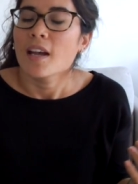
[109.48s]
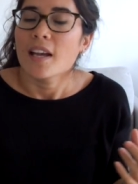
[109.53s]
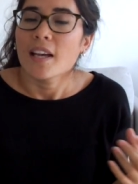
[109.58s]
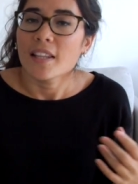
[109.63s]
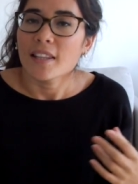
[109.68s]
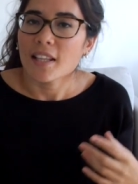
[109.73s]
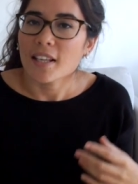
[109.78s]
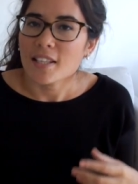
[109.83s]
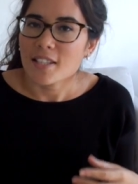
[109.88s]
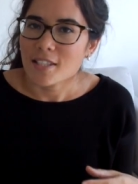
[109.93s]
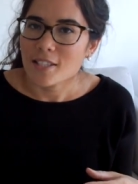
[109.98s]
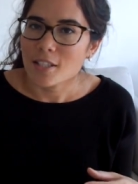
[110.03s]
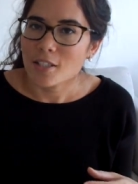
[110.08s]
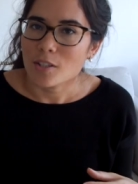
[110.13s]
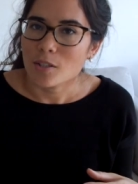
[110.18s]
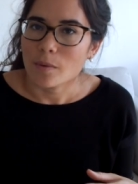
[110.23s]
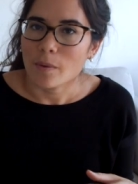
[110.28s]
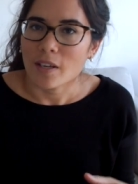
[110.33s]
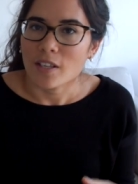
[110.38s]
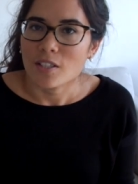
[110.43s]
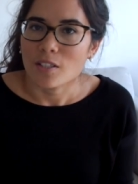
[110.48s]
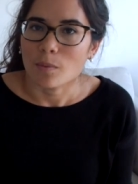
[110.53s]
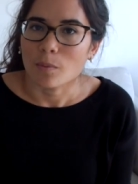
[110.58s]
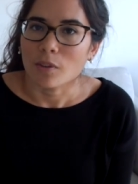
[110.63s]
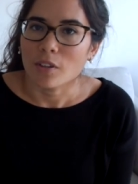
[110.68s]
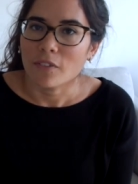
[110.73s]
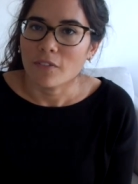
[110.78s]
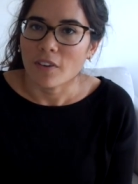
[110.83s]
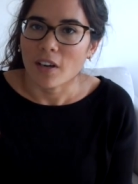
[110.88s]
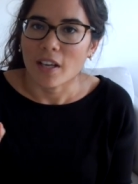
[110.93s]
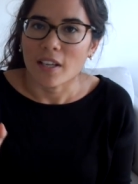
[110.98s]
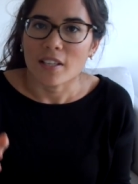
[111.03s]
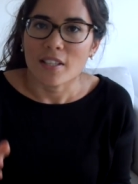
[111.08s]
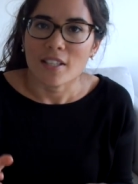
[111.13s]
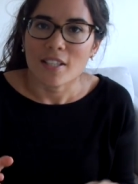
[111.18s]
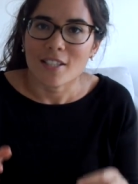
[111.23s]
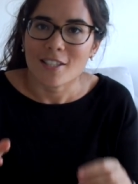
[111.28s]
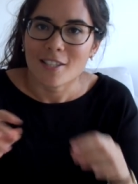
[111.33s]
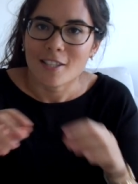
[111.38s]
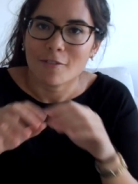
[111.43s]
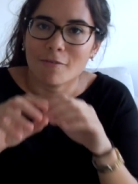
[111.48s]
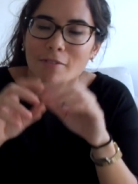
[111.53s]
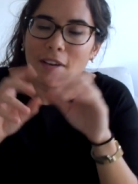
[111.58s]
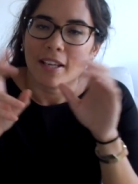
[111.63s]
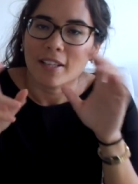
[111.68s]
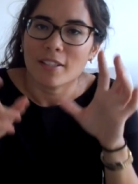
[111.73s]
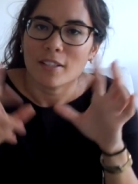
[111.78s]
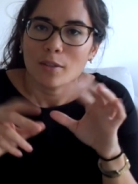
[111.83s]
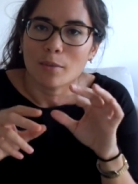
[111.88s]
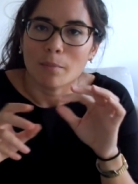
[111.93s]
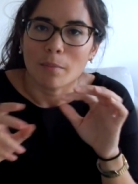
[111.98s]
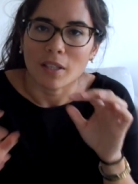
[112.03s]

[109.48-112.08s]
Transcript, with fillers: In that situation what you find is the radial